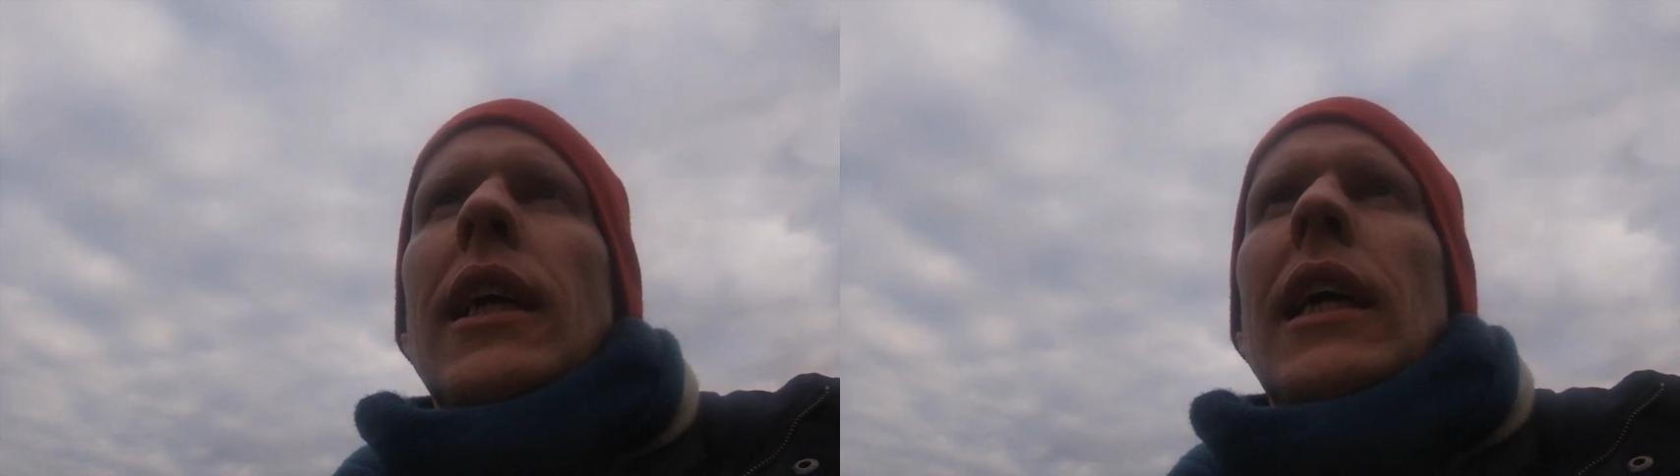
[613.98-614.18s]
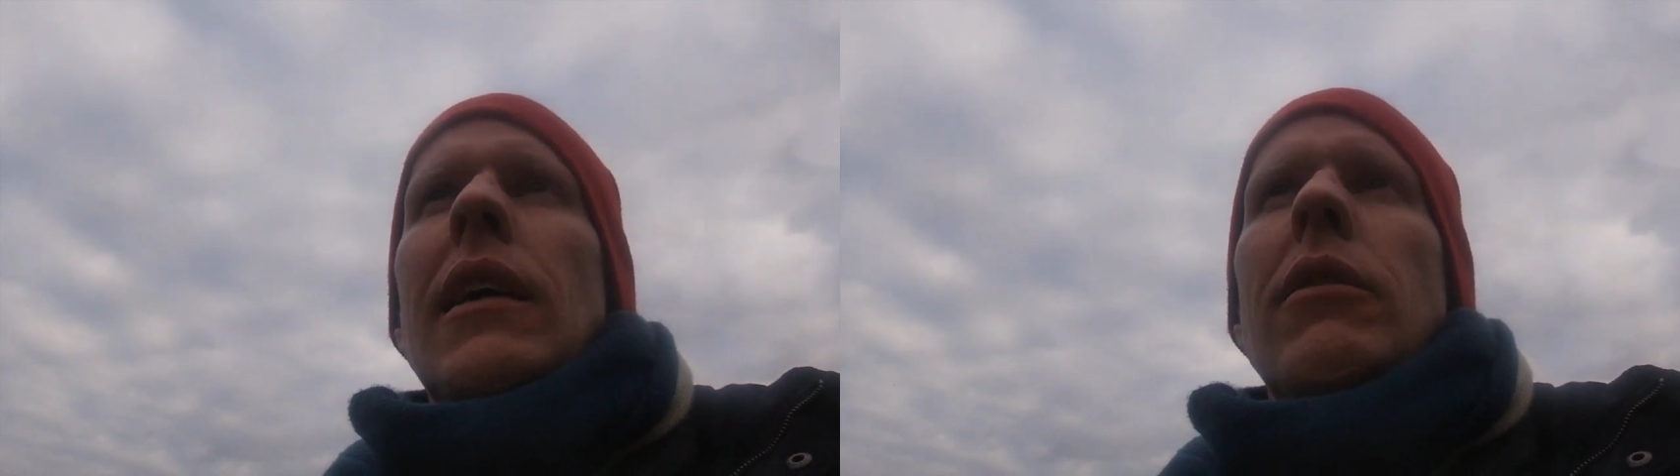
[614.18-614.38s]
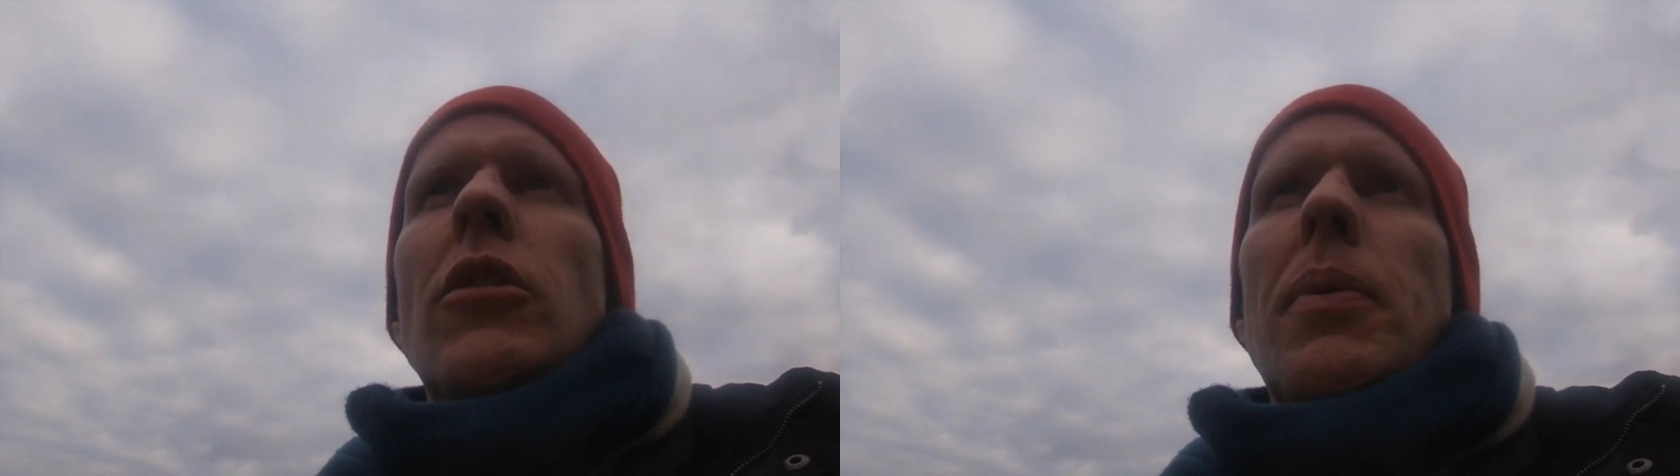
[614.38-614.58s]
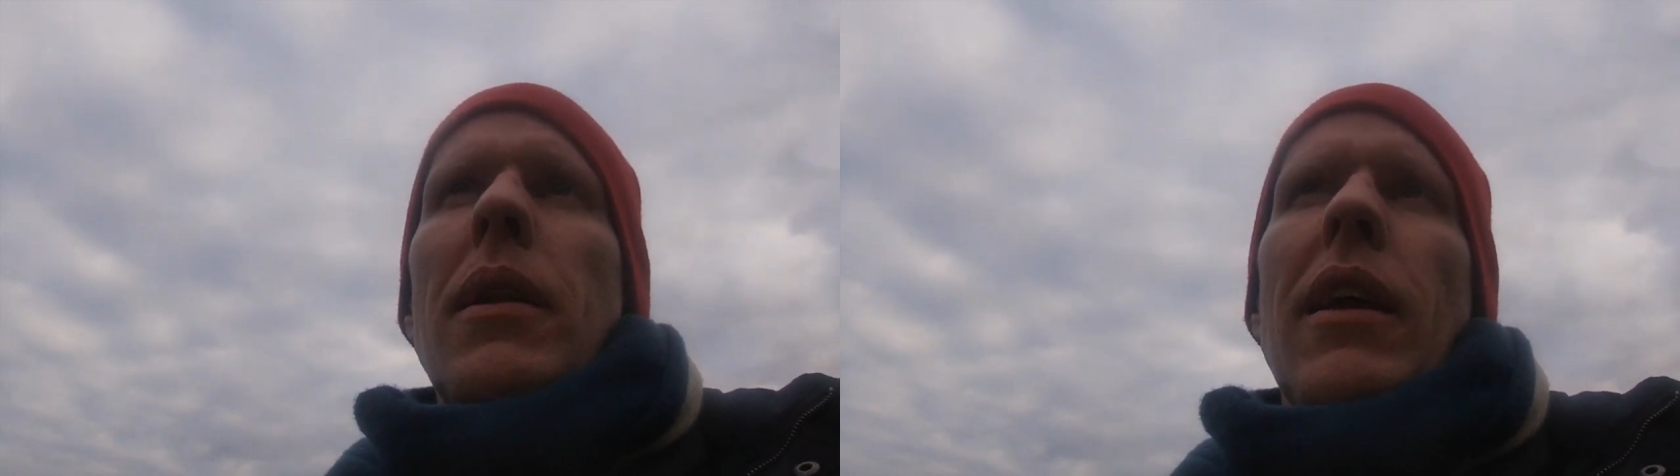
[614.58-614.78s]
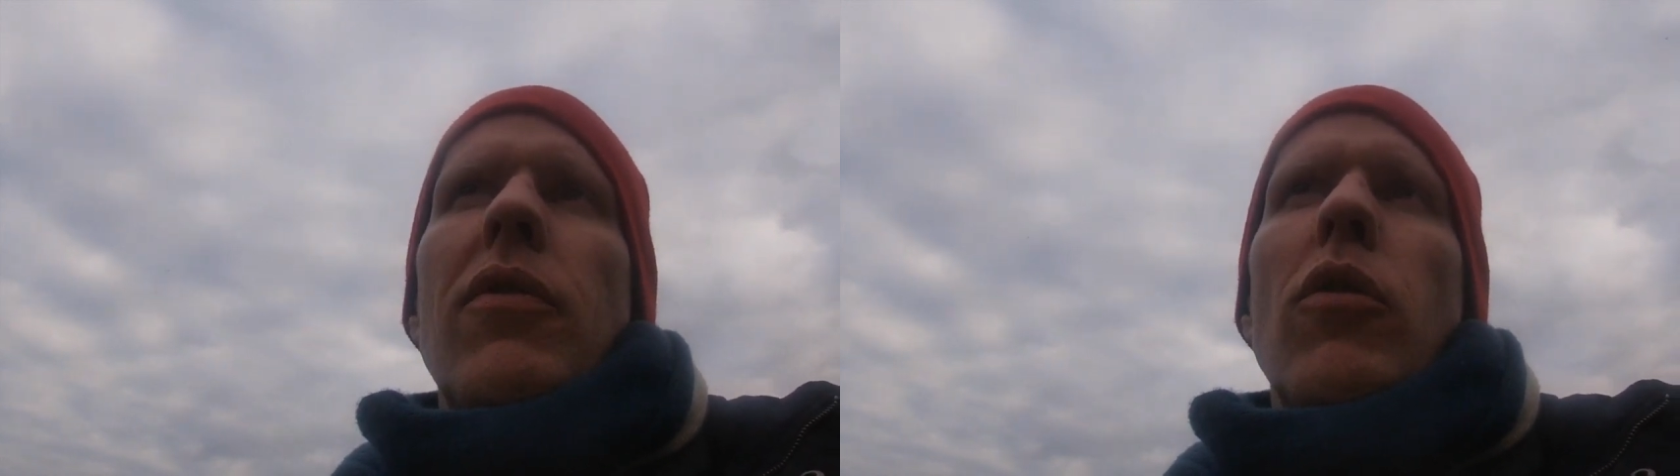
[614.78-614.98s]
and we
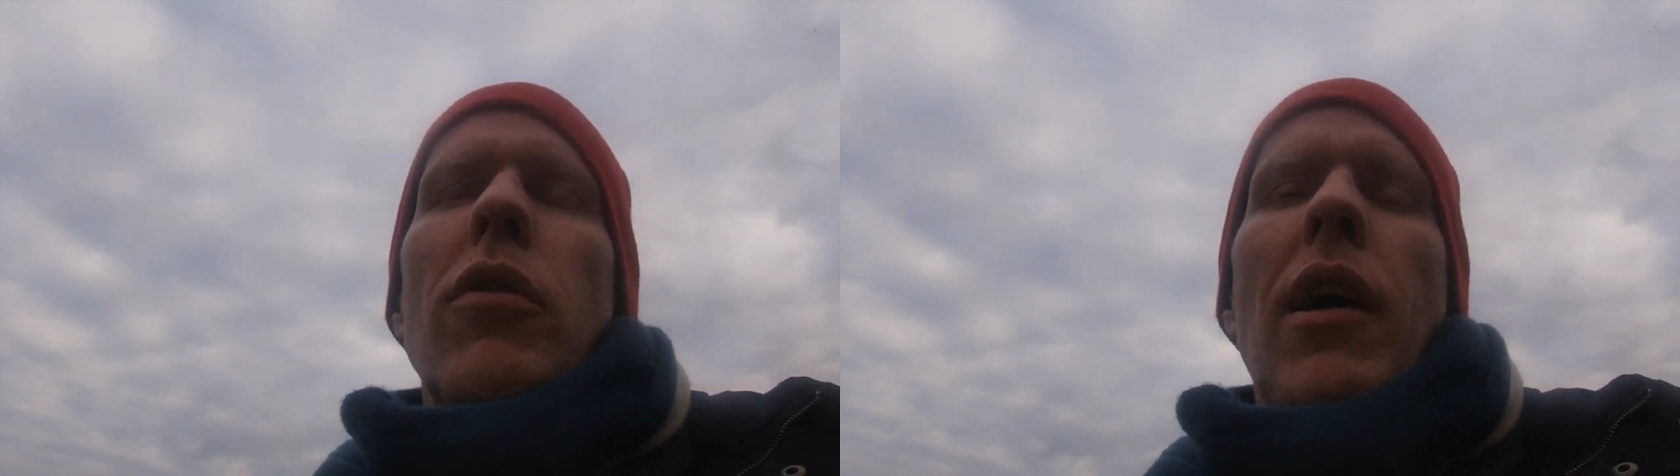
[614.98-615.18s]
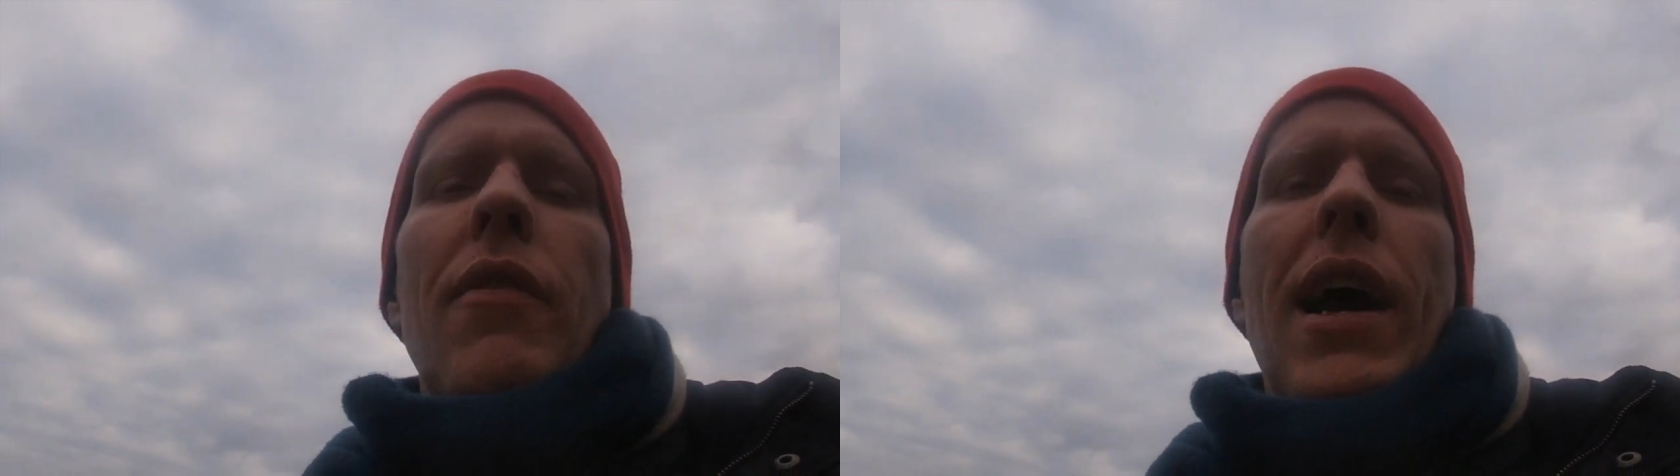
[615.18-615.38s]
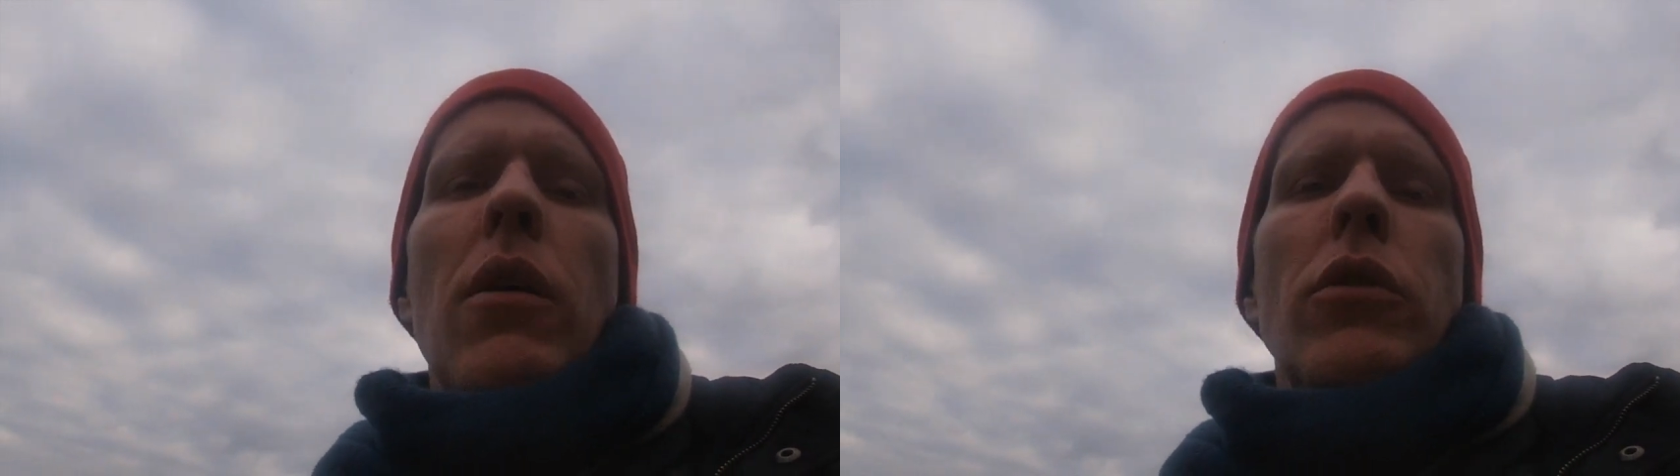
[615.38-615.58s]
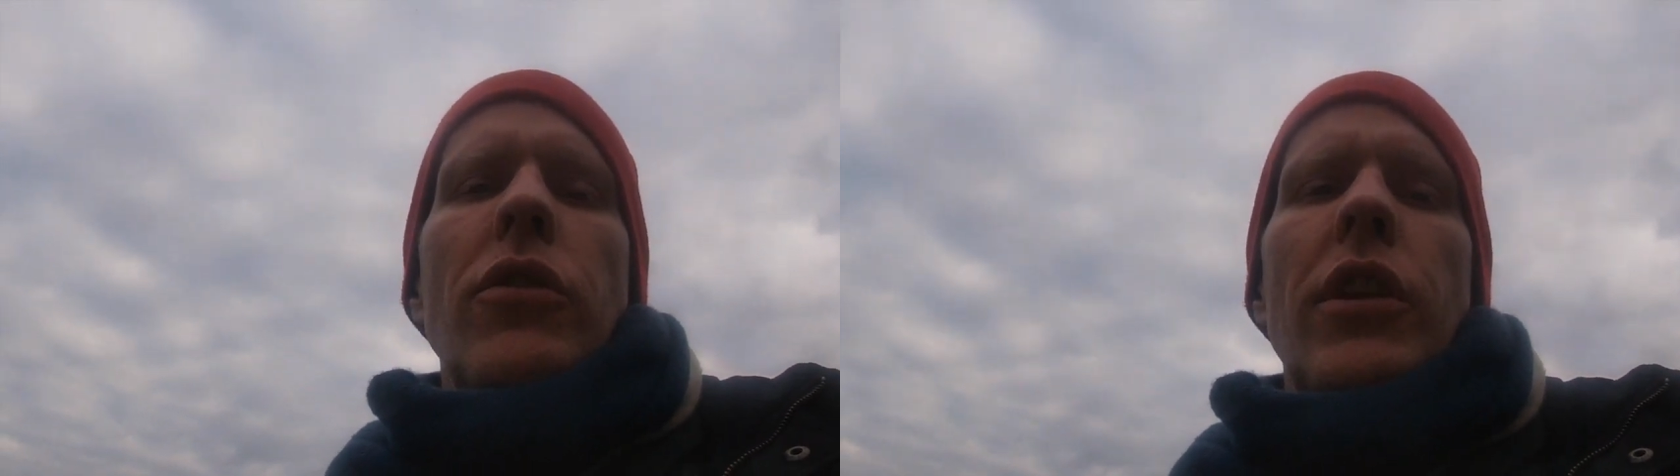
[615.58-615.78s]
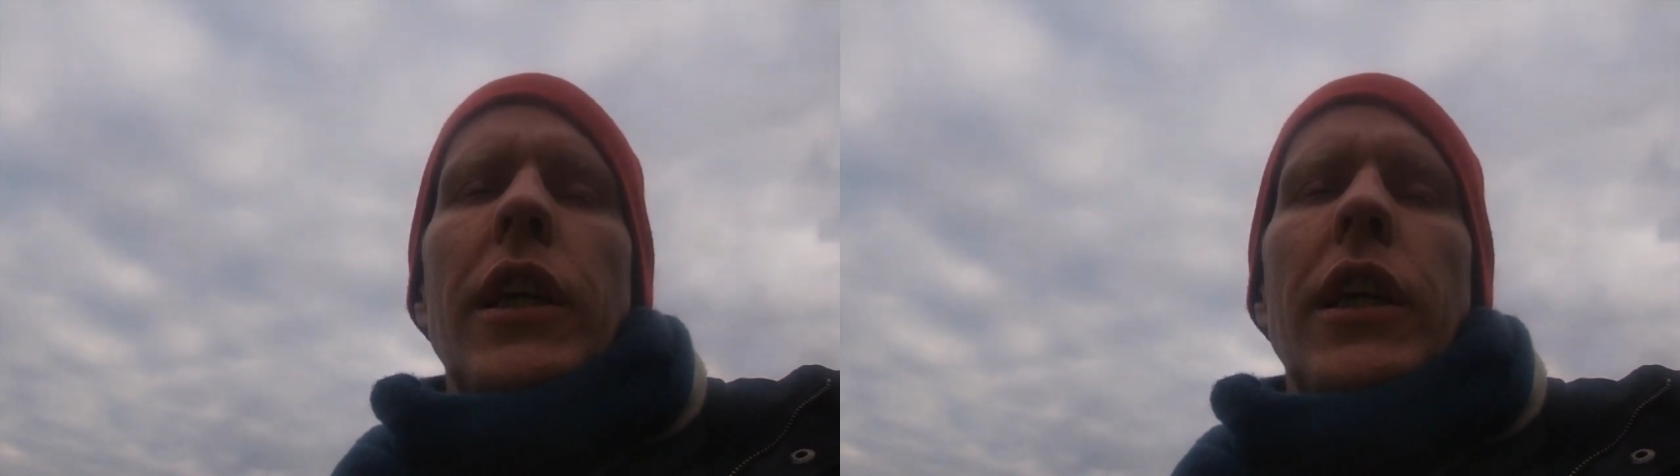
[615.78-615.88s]
spent like four or five hours